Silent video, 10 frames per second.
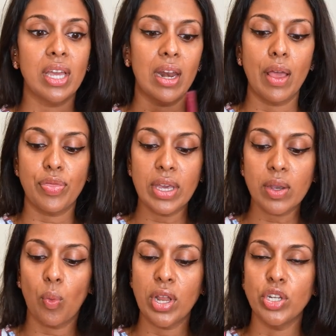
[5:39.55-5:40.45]
And I
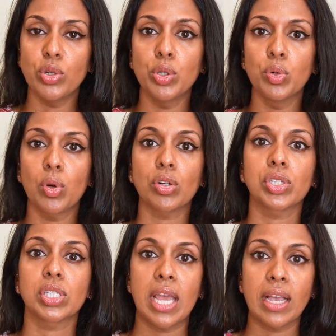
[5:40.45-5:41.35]
think when you are
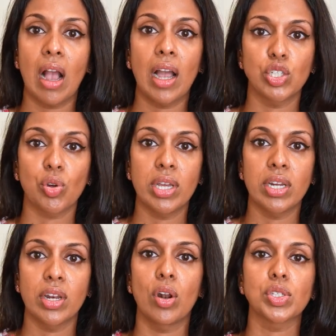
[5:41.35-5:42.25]
staying
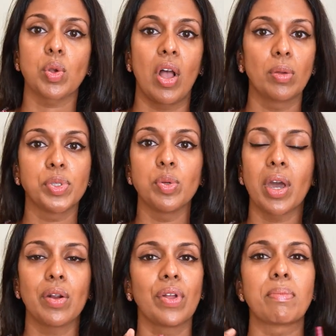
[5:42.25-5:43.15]
hydrated, it also helps you
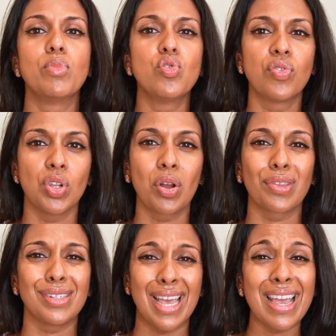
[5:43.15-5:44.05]
kind of like move along
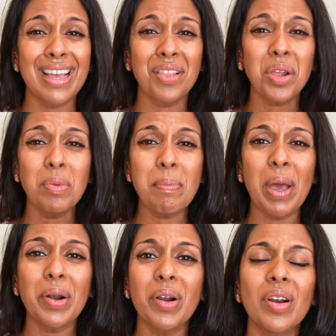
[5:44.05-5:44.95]
the day a little bit
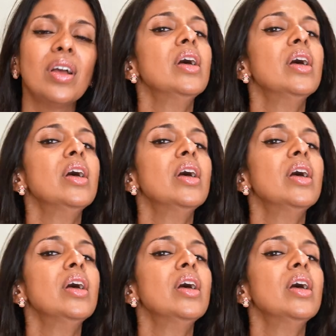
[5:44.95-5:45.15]
better.